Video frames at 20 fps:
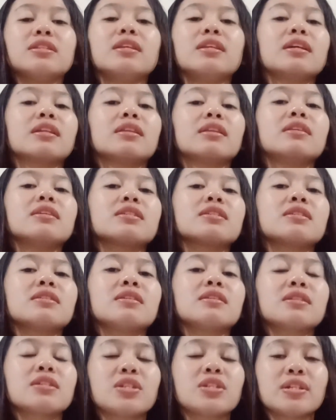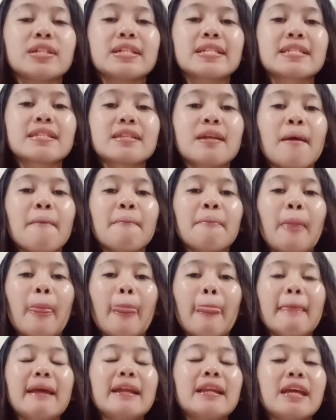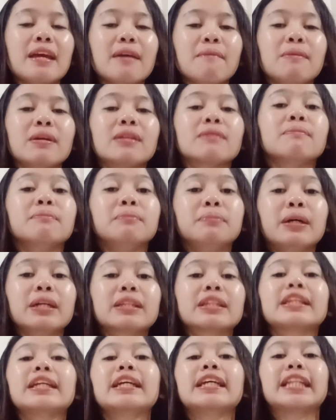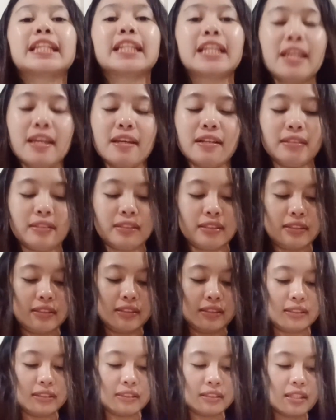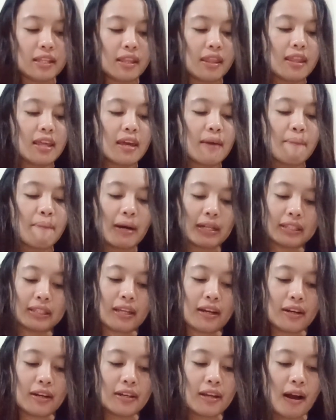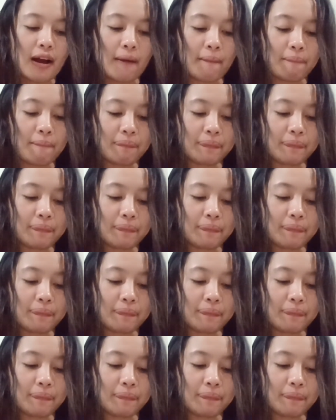It does not just inhibit, but it kills the bacteria.